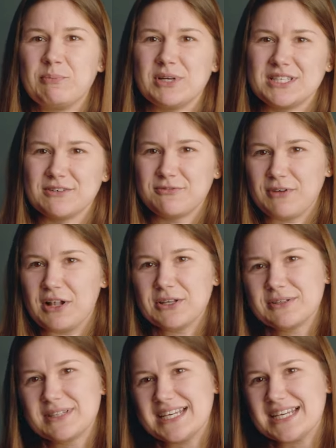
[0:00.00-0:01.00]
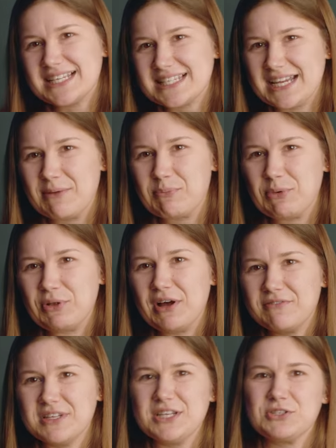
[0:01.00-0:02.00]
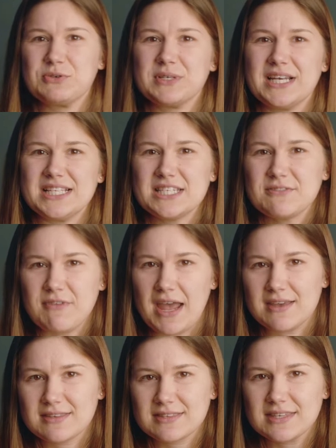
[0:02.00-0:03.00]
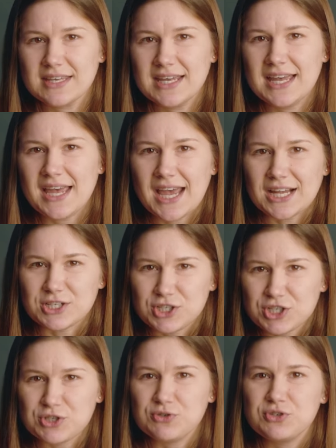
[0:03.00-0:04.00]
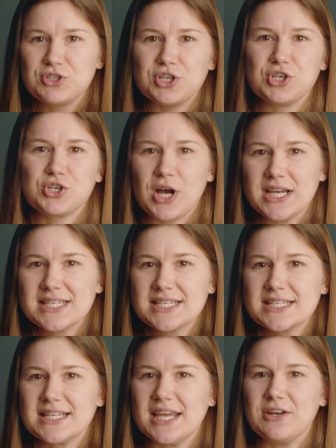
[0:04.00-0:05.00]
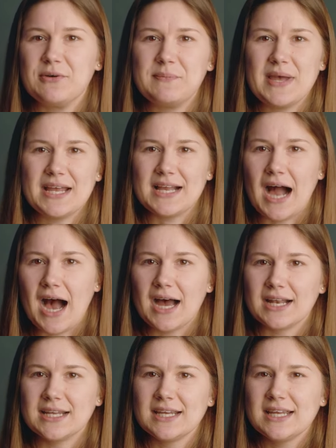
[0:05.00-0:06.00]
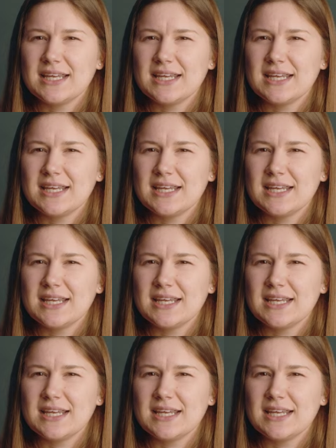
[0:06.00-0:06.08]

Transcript: but to follow the example of the Israelites' faith and choose to trust and obey God,